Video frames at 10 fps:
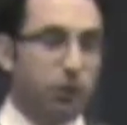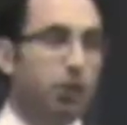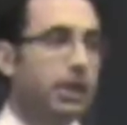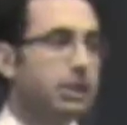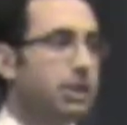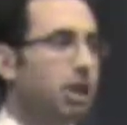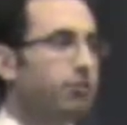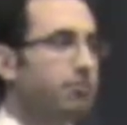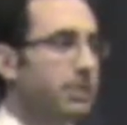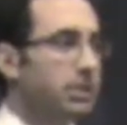Know
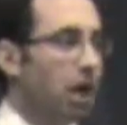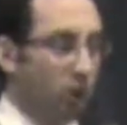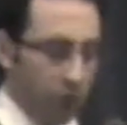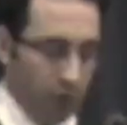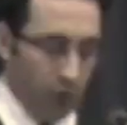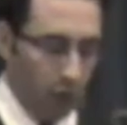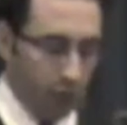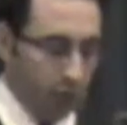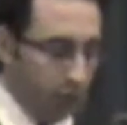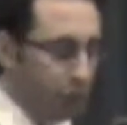thyself means not only
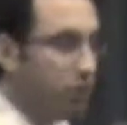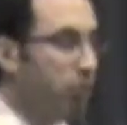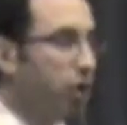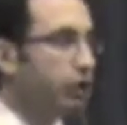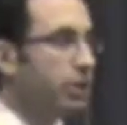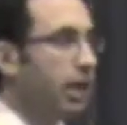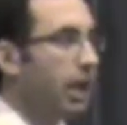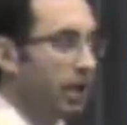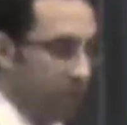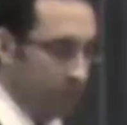knowing who you are
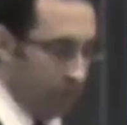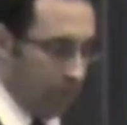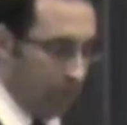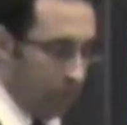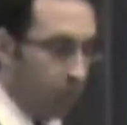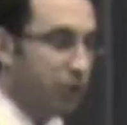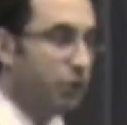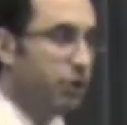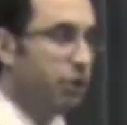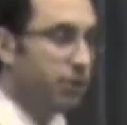today and what
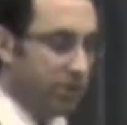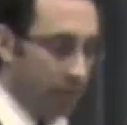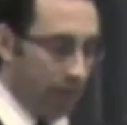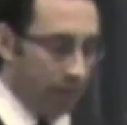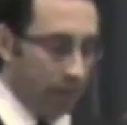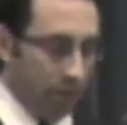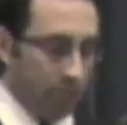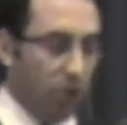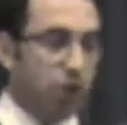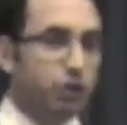you know today,
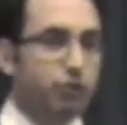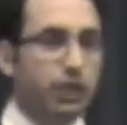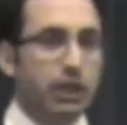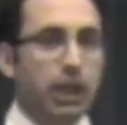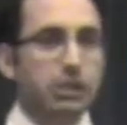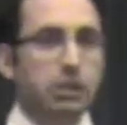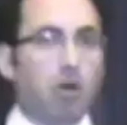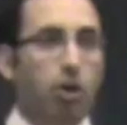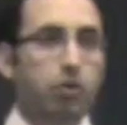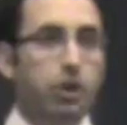but also realizing
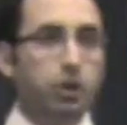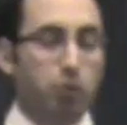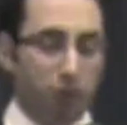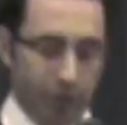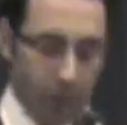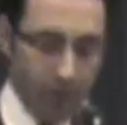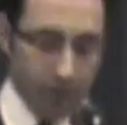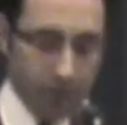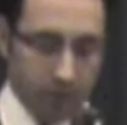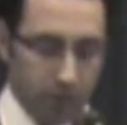all that you are not.
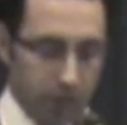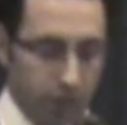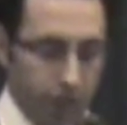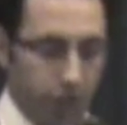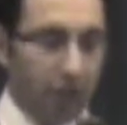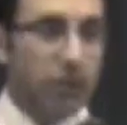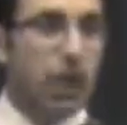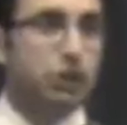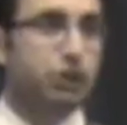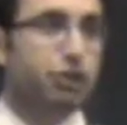
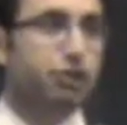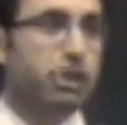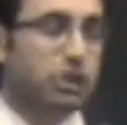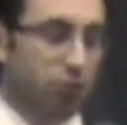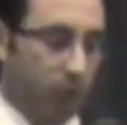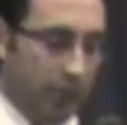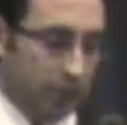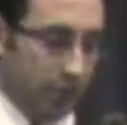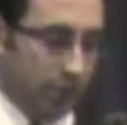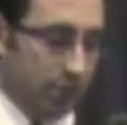Recognize your strengths and
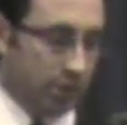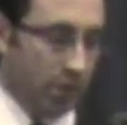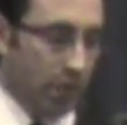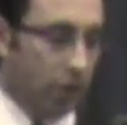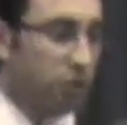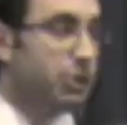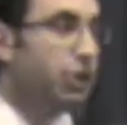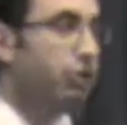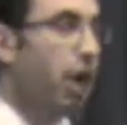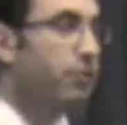weaknesses, and always
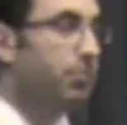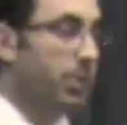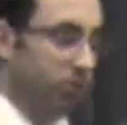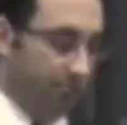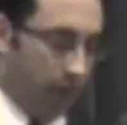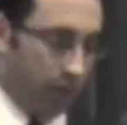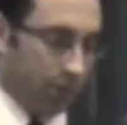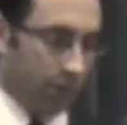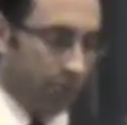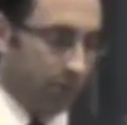strive to build
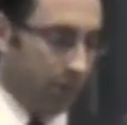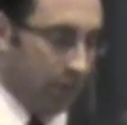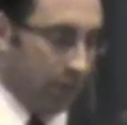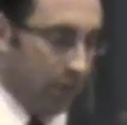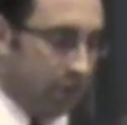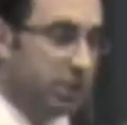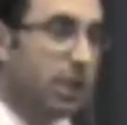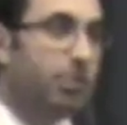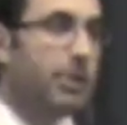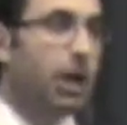upon them. At the
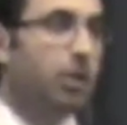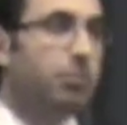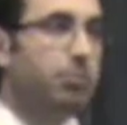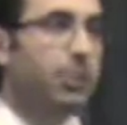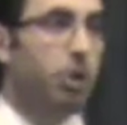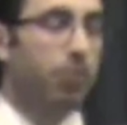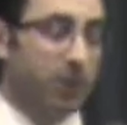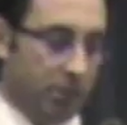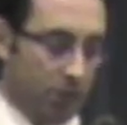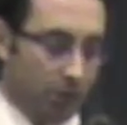same time, be
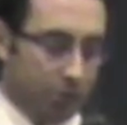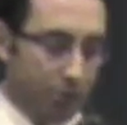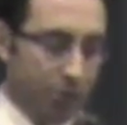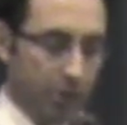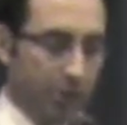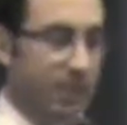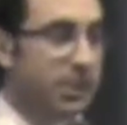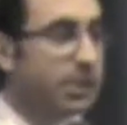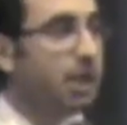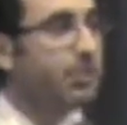open to others, be
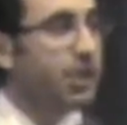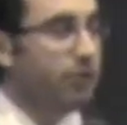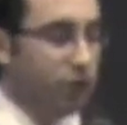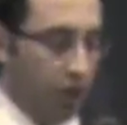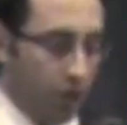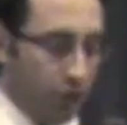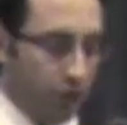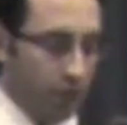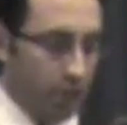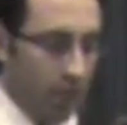accepting of
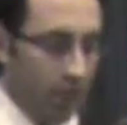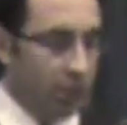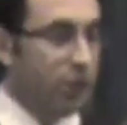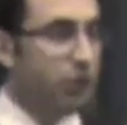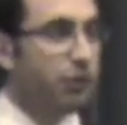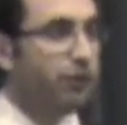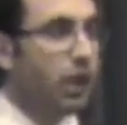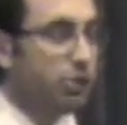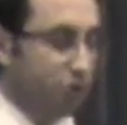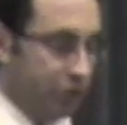change, and continue to
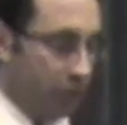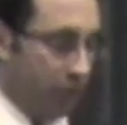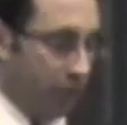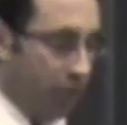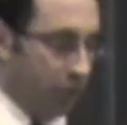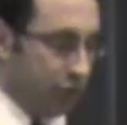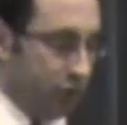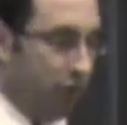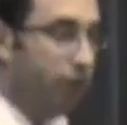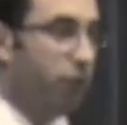find yourself as
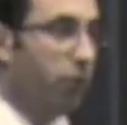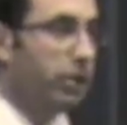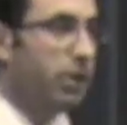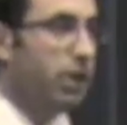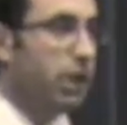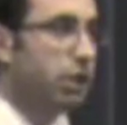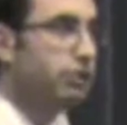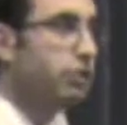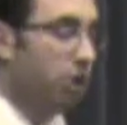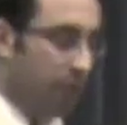you go forth.
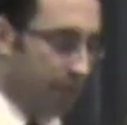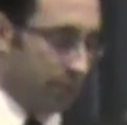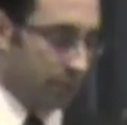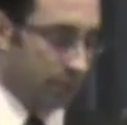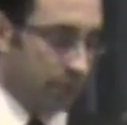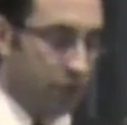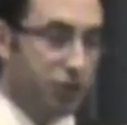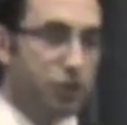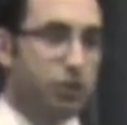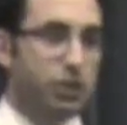There is no end
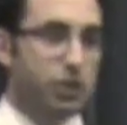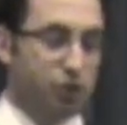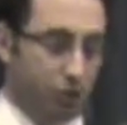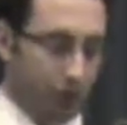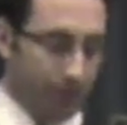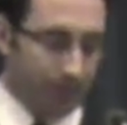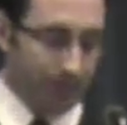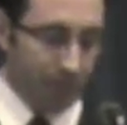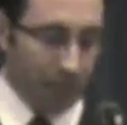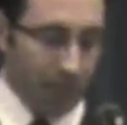destination to this journey.
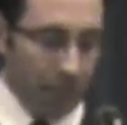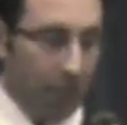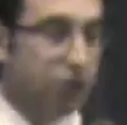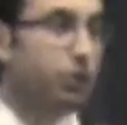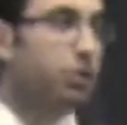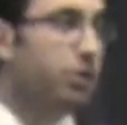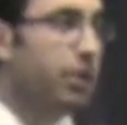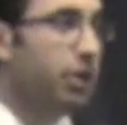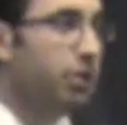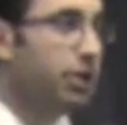As you
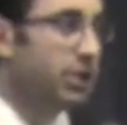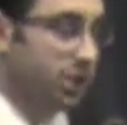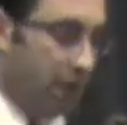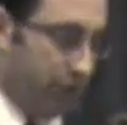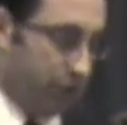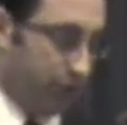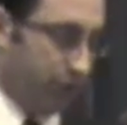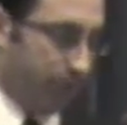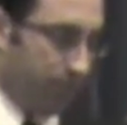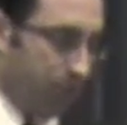continue on this life
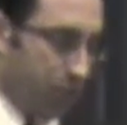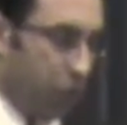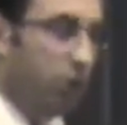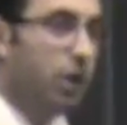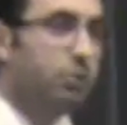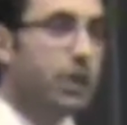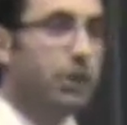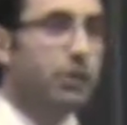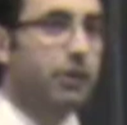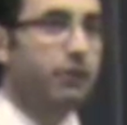journey, you will
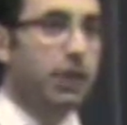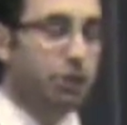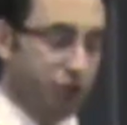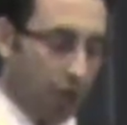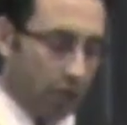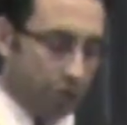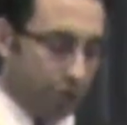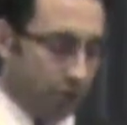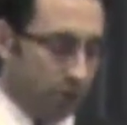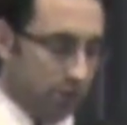undoubtedly face
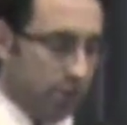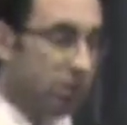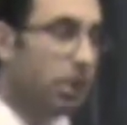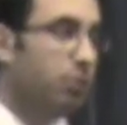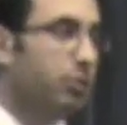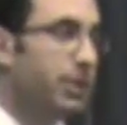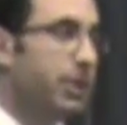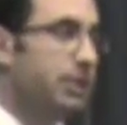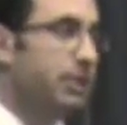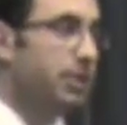challenges. Some will be
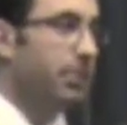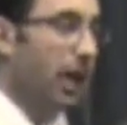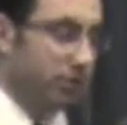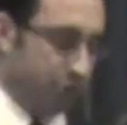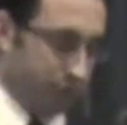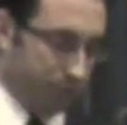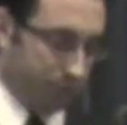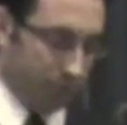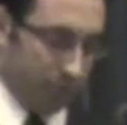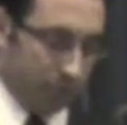easy to
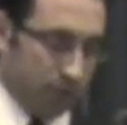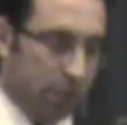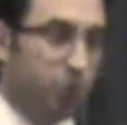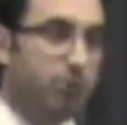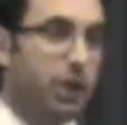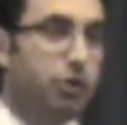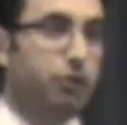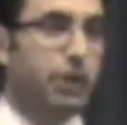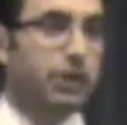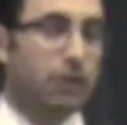master, and some will make
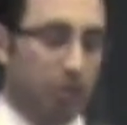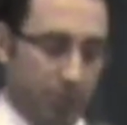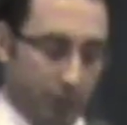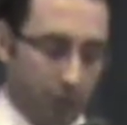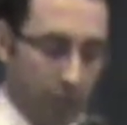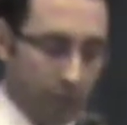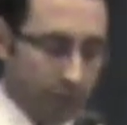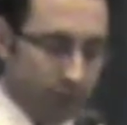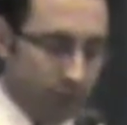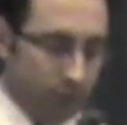you re-examine your
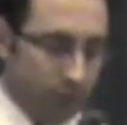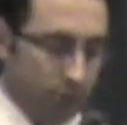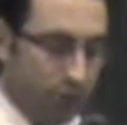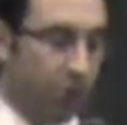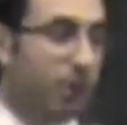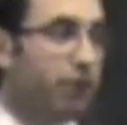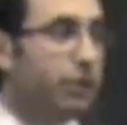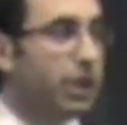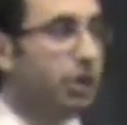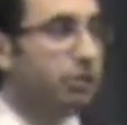lives. Don't
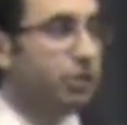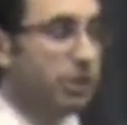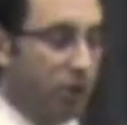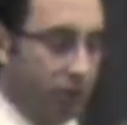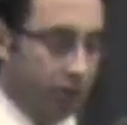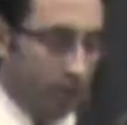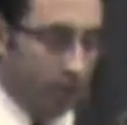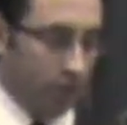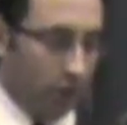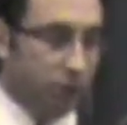ever doubt yourself,
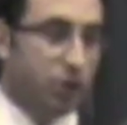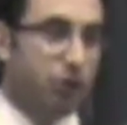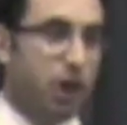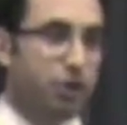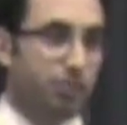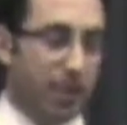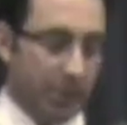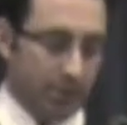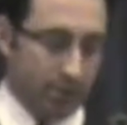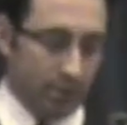and always try your
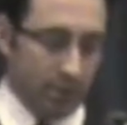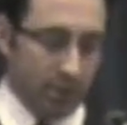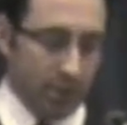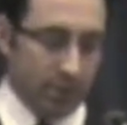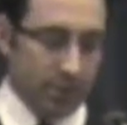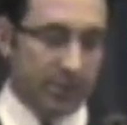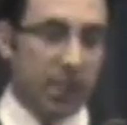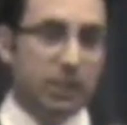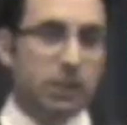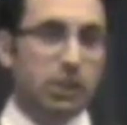best.
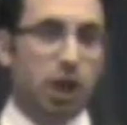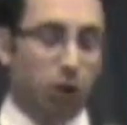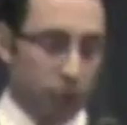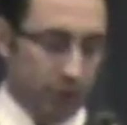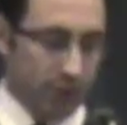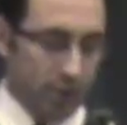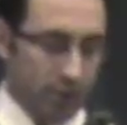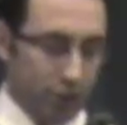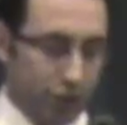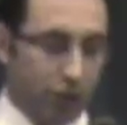Success is not always
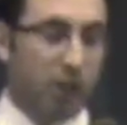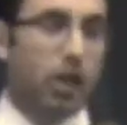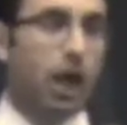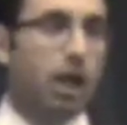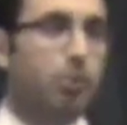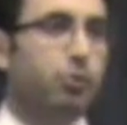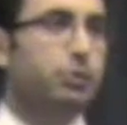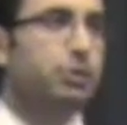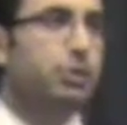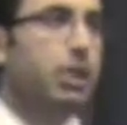a straight line
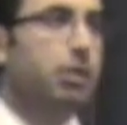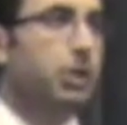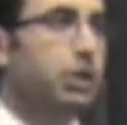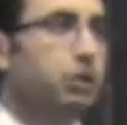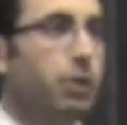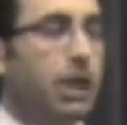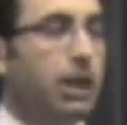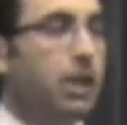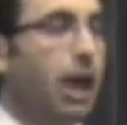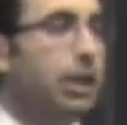upwards, but a
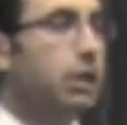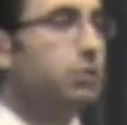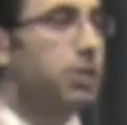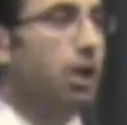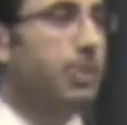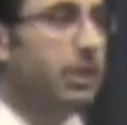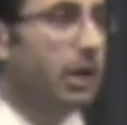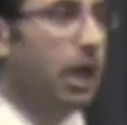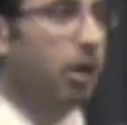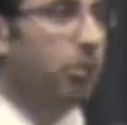squiggly line that goes up and
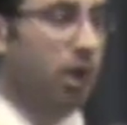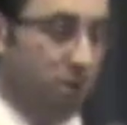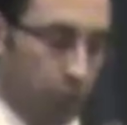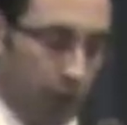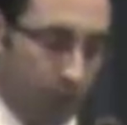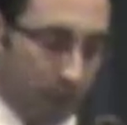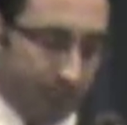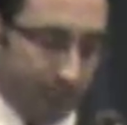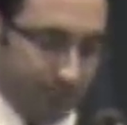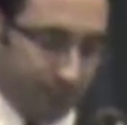down on the way up.